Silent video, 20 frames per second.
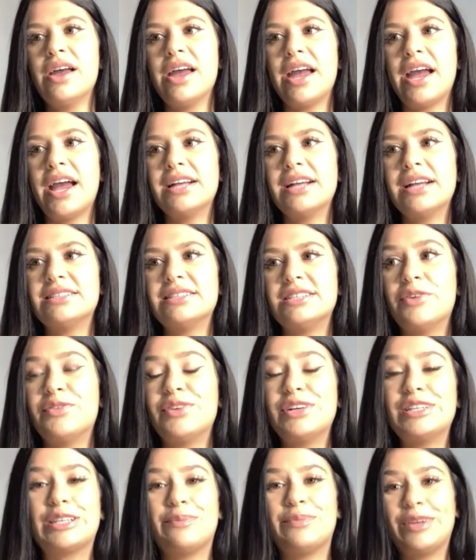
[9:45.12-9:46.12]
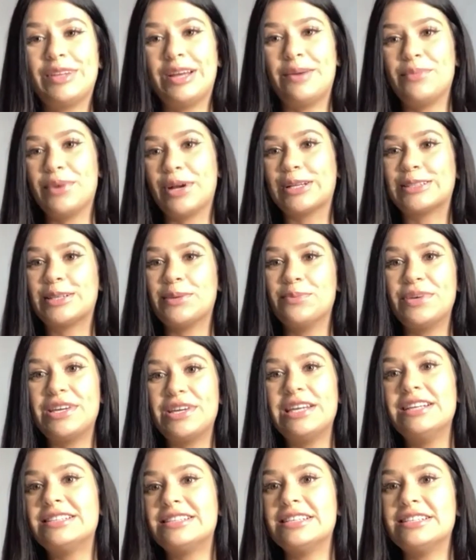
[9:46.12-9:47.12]
it's definitely something that brings him
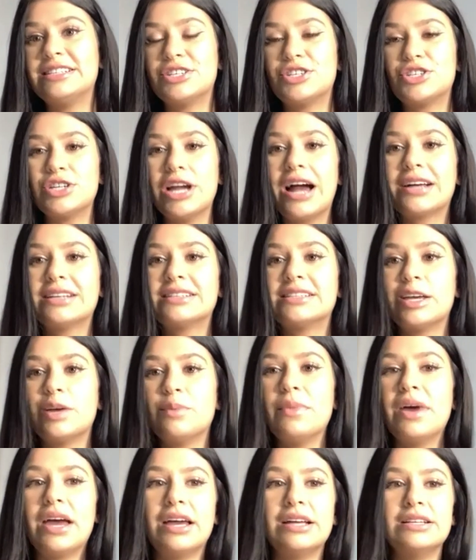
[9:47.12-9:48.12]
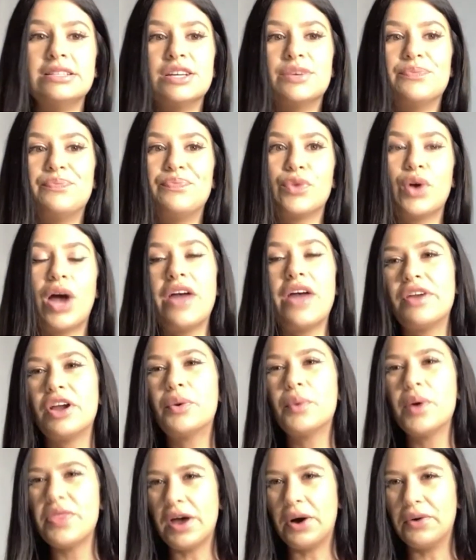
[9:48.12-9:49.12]
peace. It distracts him. And I think
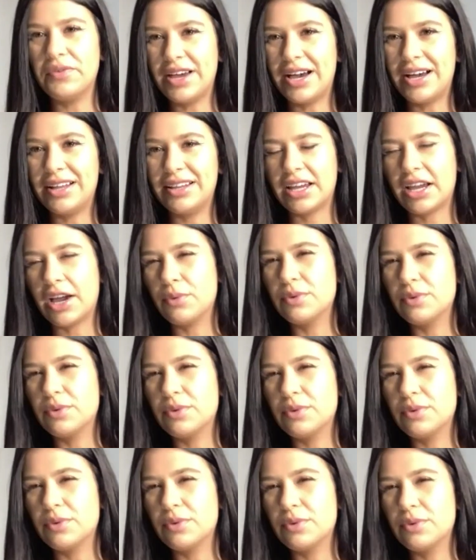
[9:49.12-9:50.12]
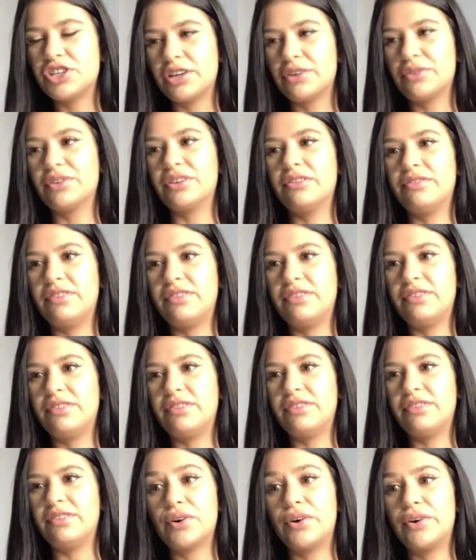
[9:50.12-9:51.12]
without that, like I was mentioning, the fact that
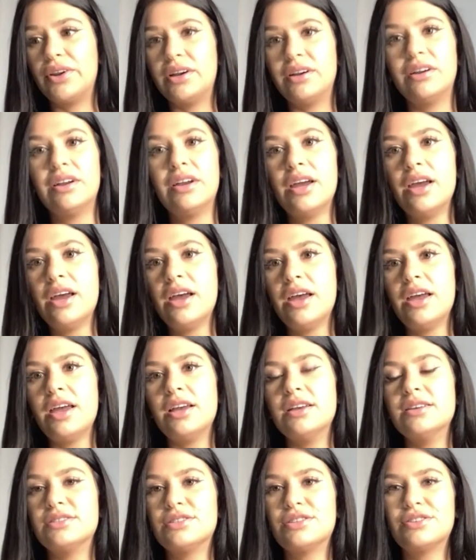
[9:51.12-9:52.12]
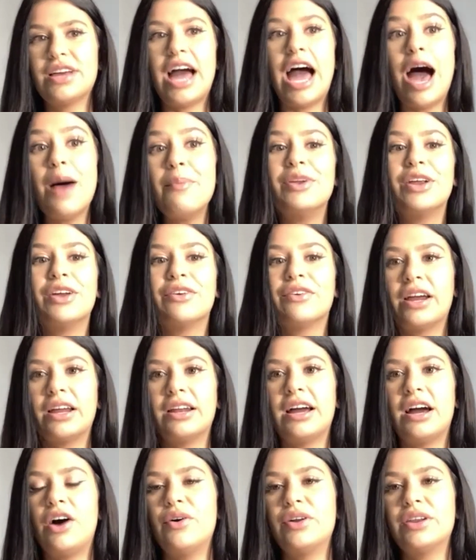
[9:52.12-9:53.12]
Corona is happening right
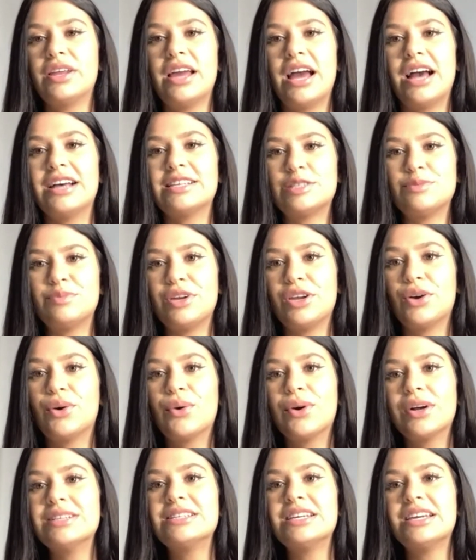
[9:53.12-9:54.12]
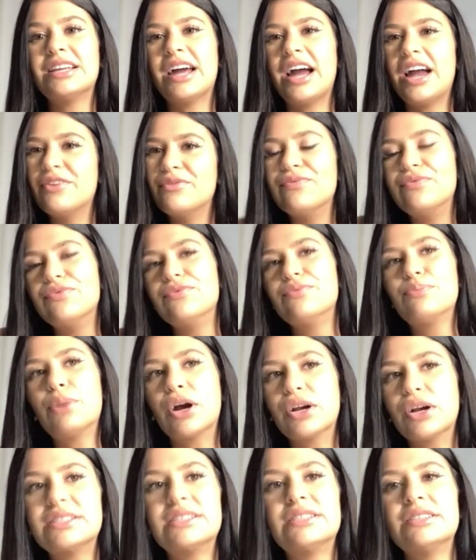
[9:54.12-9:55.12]
now and he has to be in quarantine, I
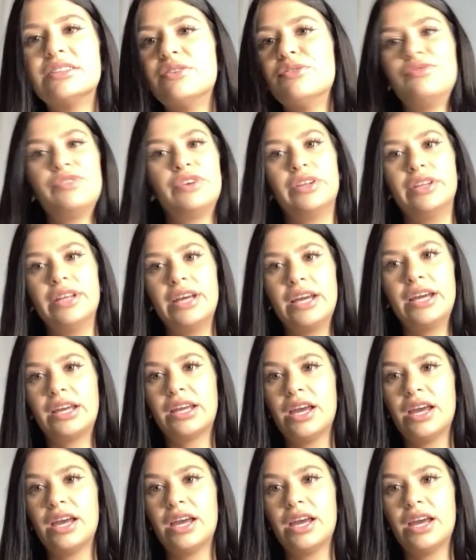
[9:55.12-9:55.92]
personally feel like